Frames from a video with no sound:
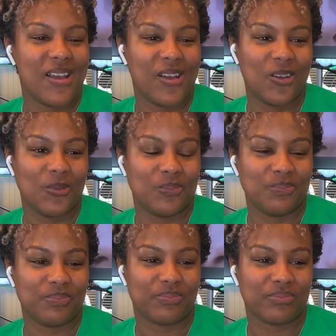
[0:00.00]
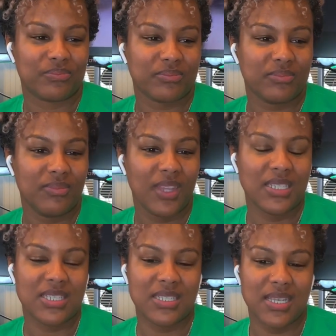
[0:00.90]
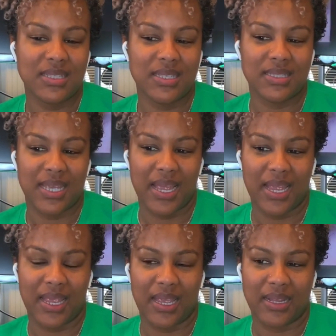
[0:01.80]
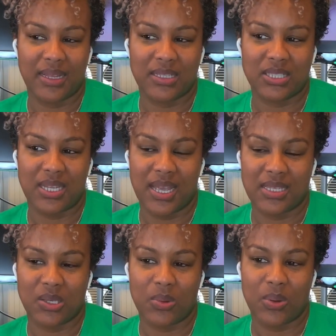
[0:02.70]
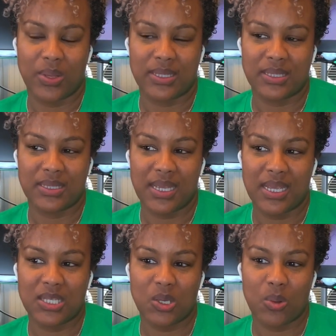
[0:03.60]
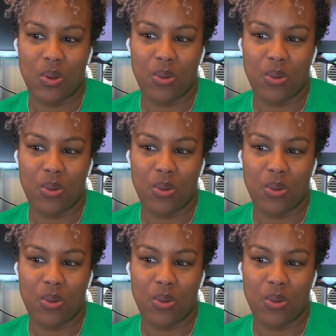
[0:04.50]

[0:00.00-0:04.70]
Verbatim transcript: um, she says the day and then she has a quote and today's quote